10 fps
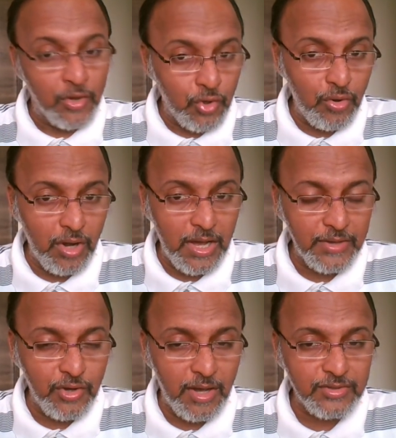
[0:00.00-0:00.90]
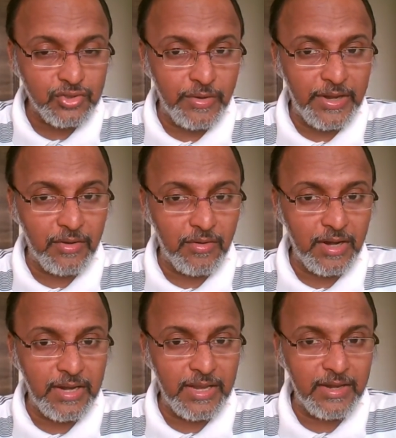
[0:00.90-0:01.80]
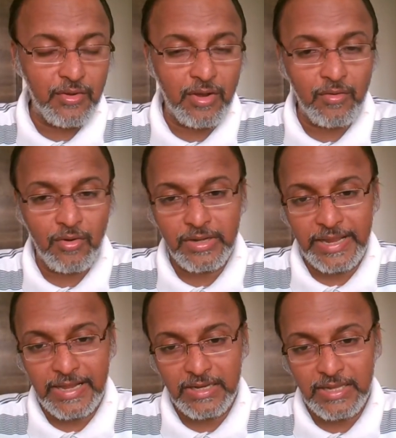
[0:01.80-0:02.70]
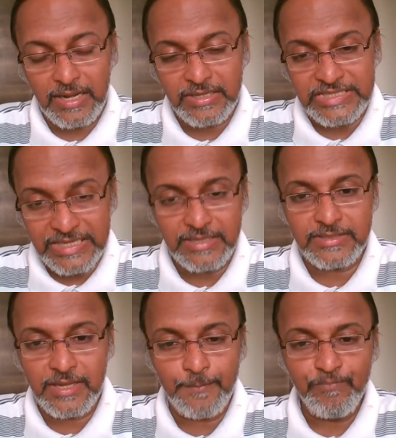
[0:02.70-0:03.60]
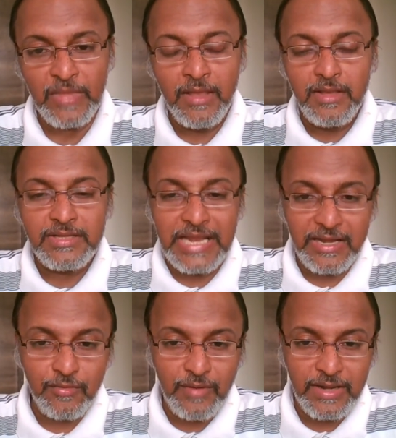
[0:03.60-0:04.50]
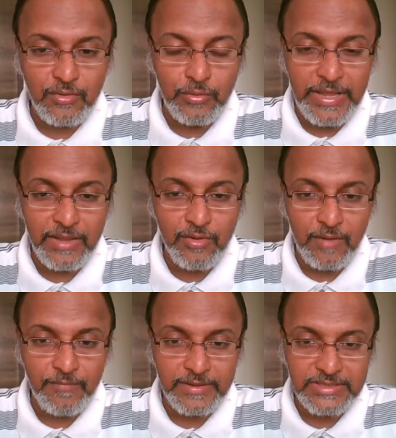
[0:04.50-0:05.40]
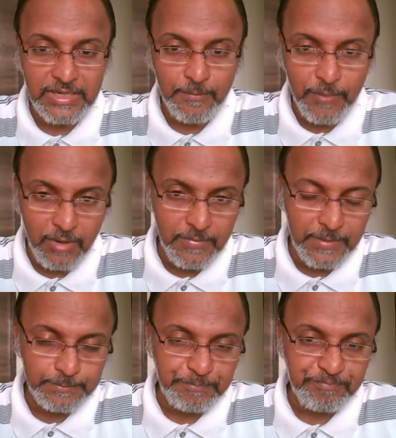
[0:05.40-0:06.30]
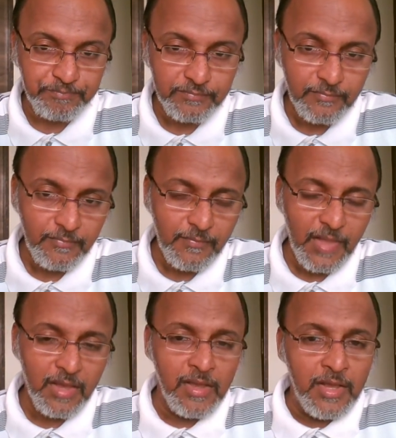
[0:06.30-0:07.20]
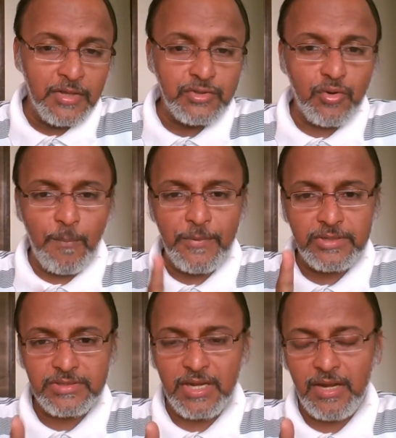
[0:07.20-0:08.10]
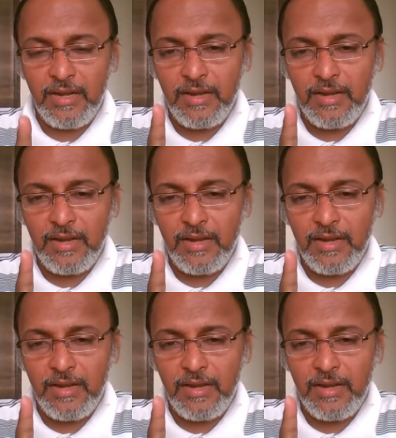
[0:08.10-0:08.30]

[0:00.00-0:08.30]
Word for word: You are, you are so ignorant and you have not taken that seriously. That is why today you are facing a problem. So person,